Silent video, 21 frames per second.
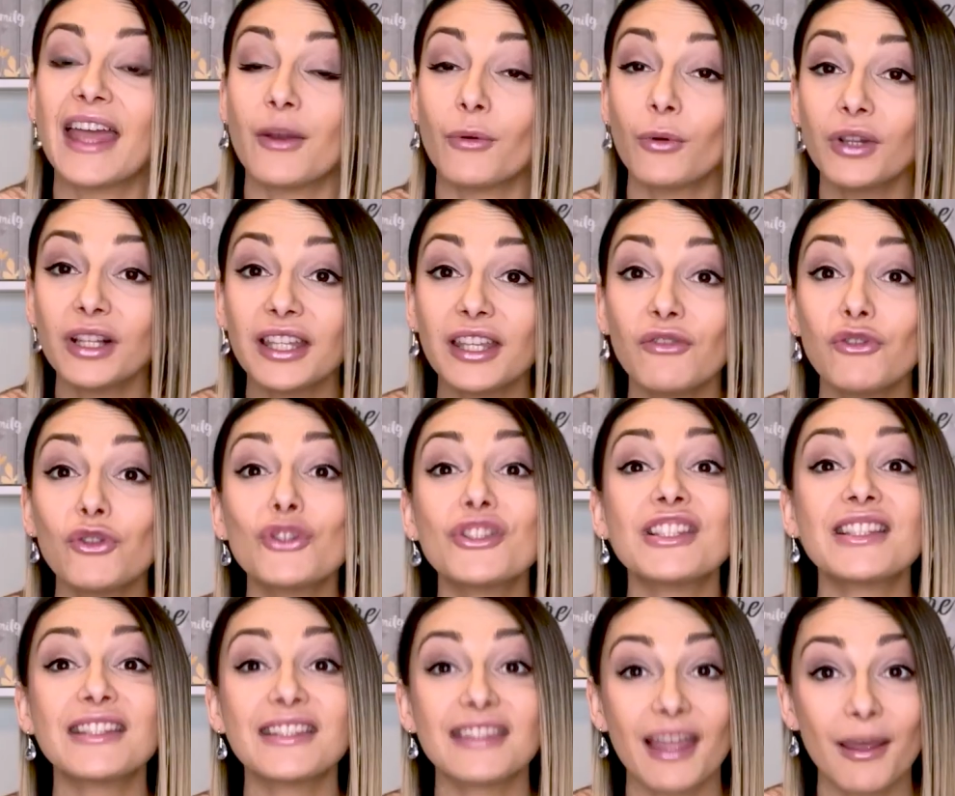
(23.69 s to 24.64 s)
and I will give you
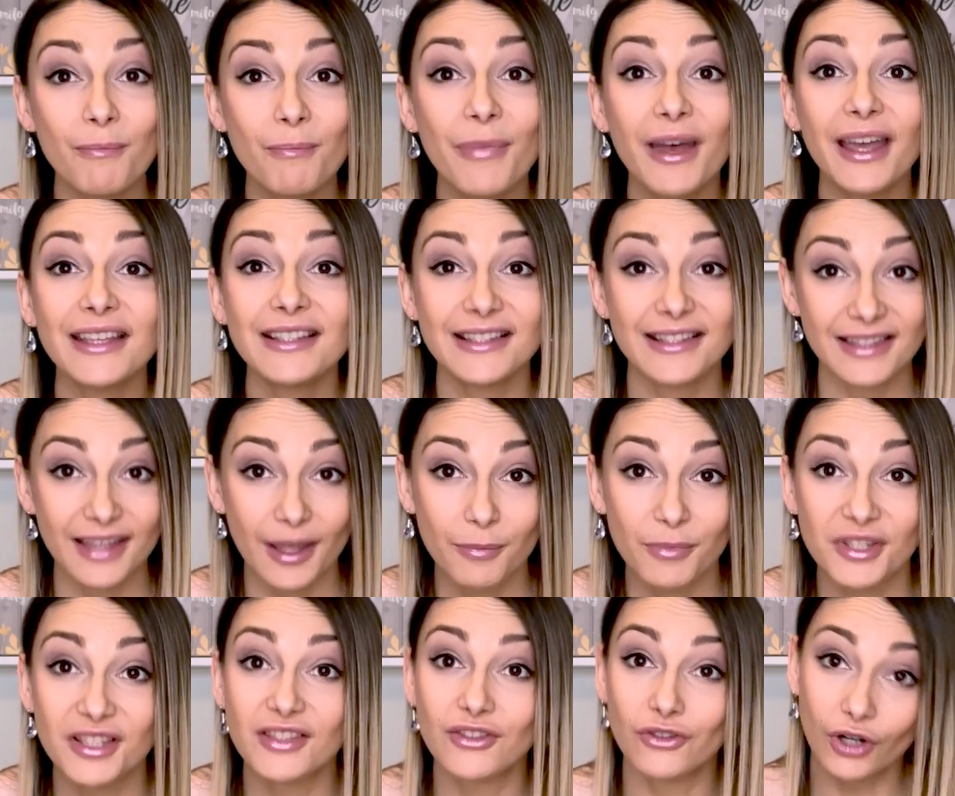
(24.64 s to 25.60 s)
step-by-step
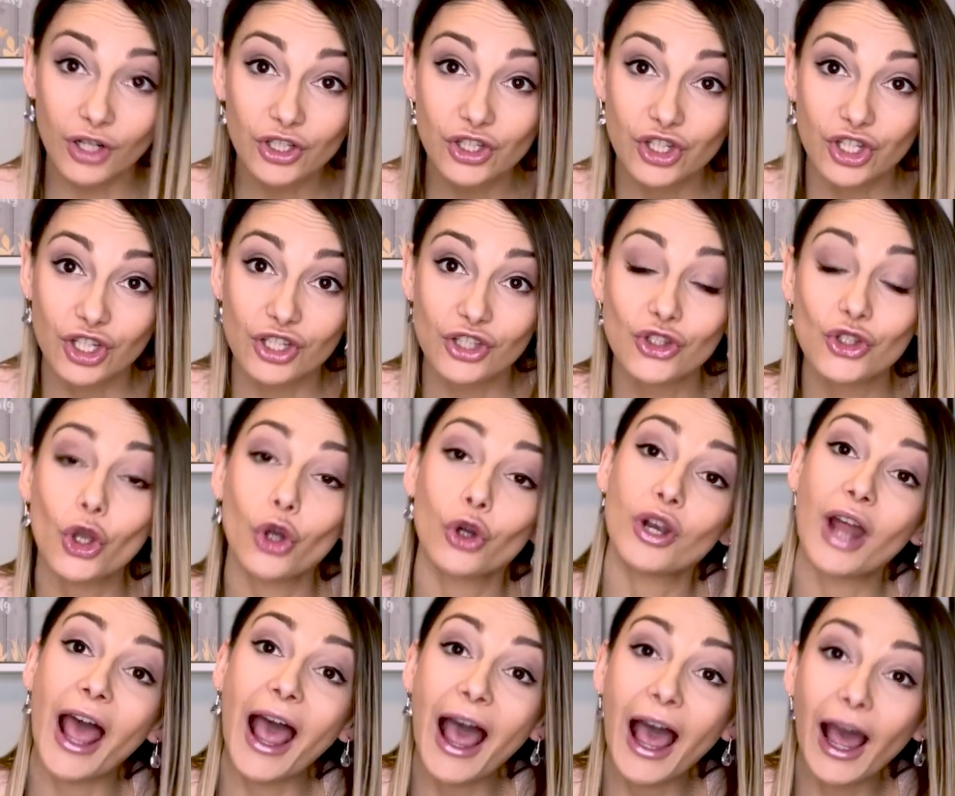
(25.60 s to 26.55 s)
instructions on
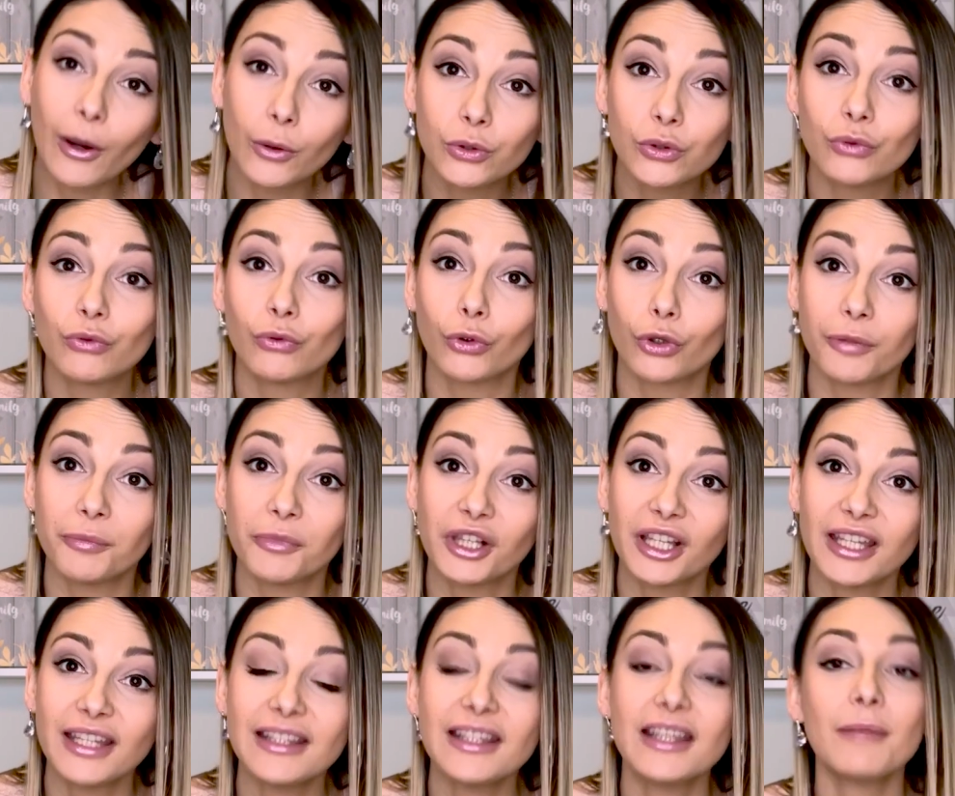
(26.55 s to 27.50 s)
how to
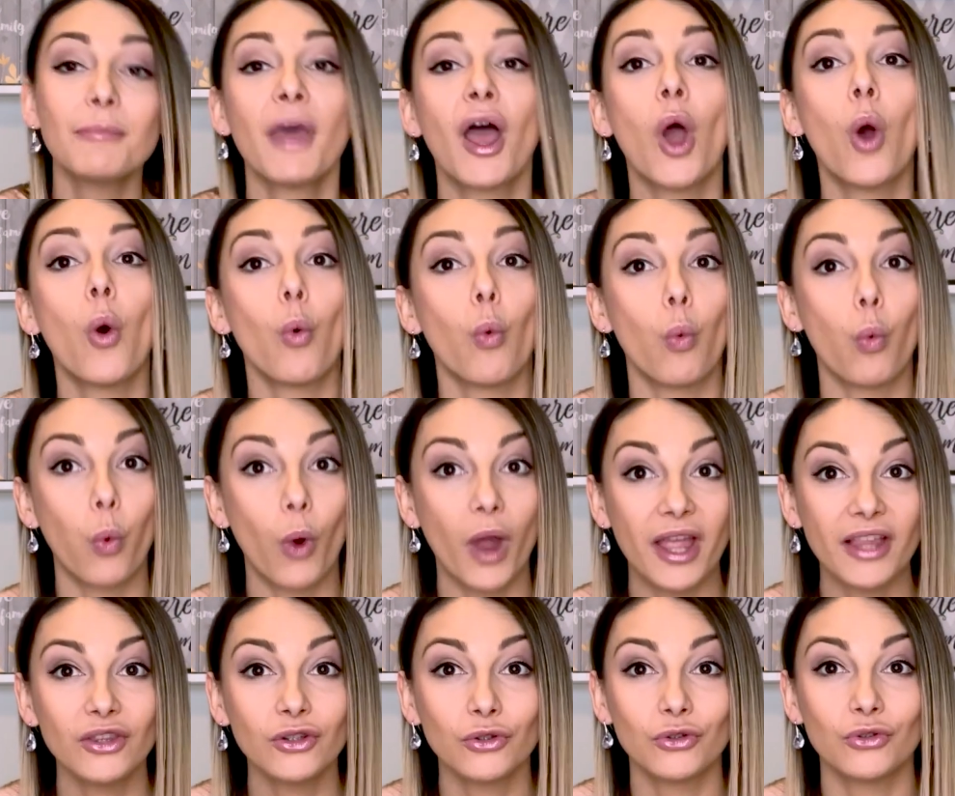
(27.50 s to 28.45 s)
formulate them,
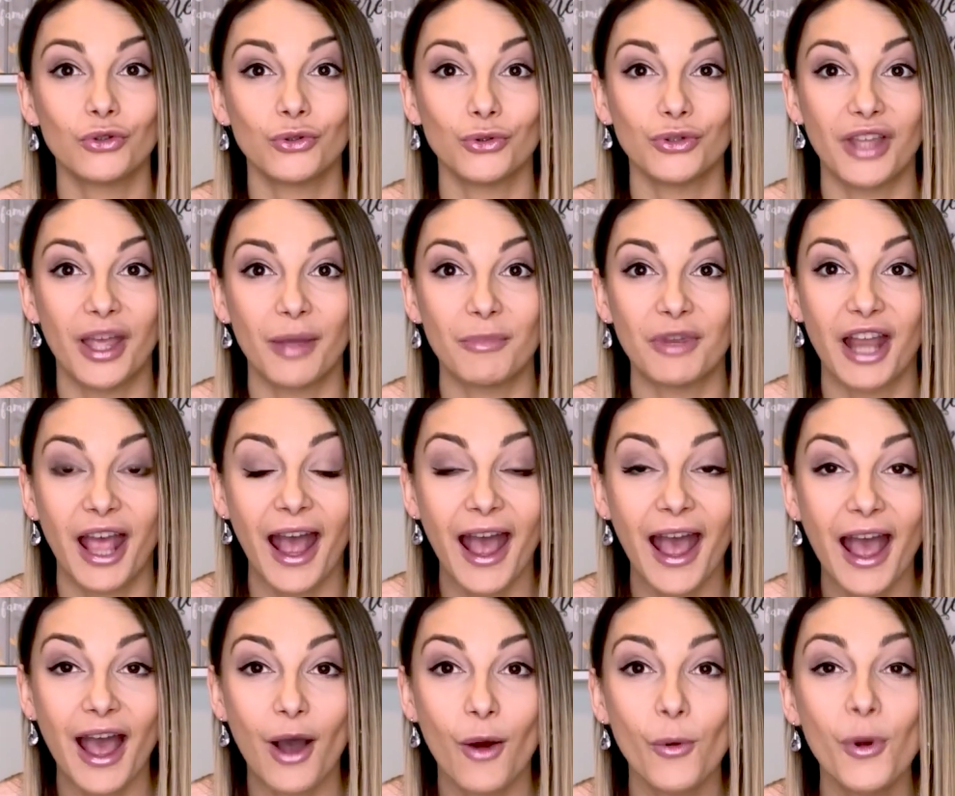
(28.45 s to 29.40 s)
when to do them, and
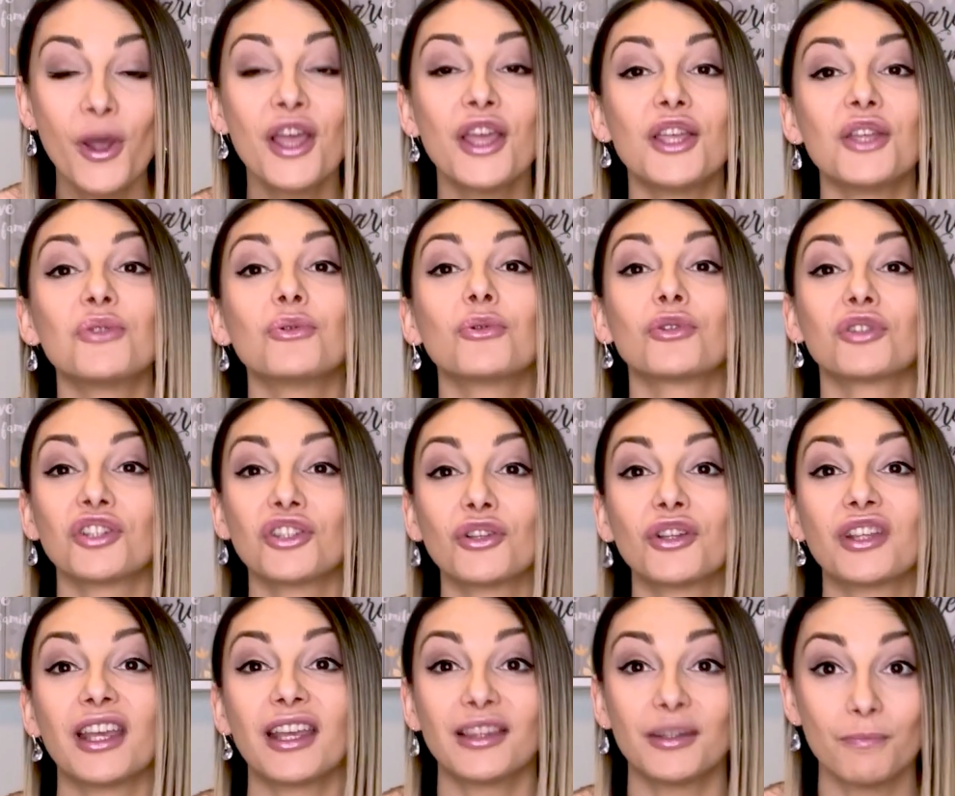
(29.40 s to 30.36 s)
how, in order to
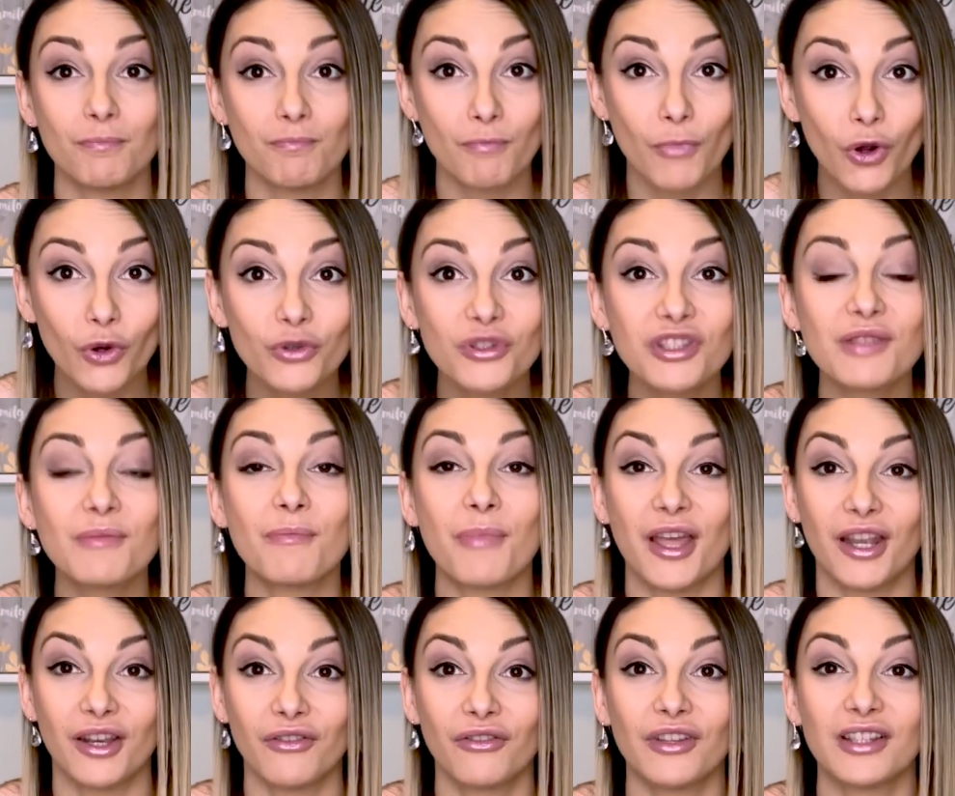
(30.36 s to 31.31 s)
get the most
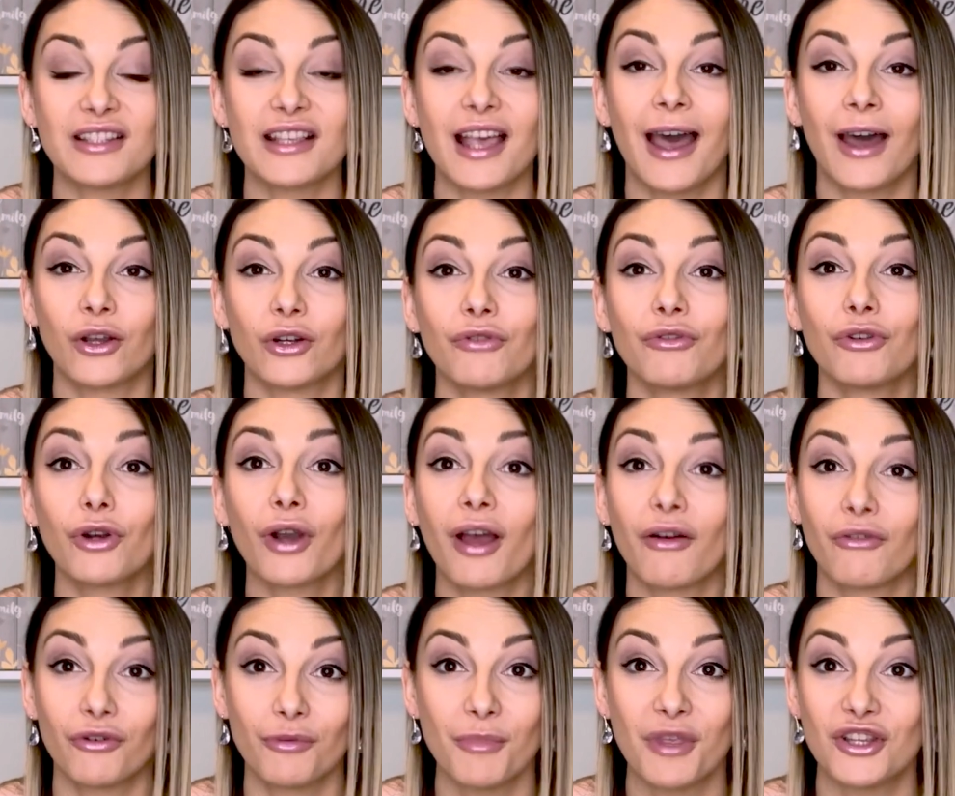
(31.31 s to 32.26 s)
benefits out of your
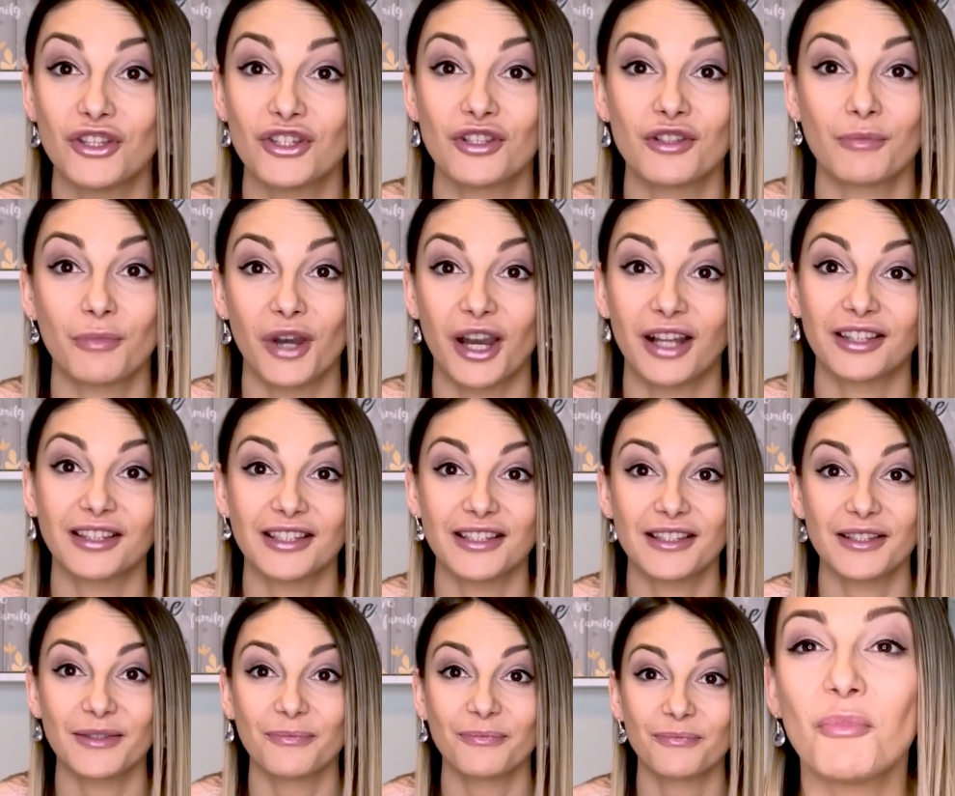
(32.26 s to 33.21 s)
affirmations practice.